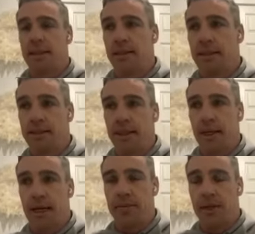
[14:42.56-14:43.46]
he's
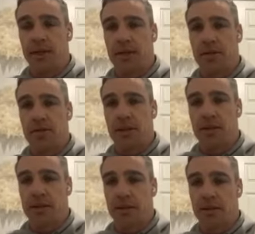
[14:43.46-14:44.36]
it's a
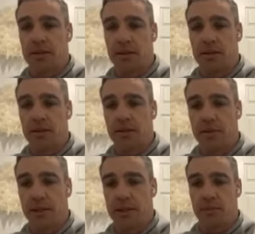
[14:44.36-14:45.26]
credit to
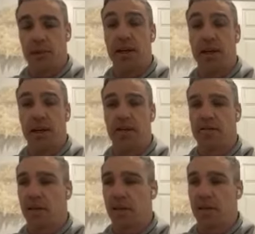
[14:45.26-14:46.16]
his ability and
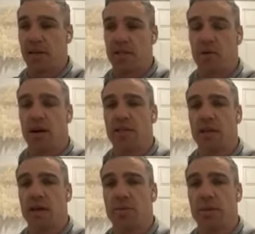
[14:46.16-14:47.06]
I guess the way he's
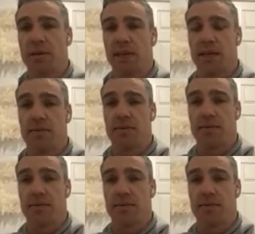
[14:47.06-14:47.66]
coached by his dad.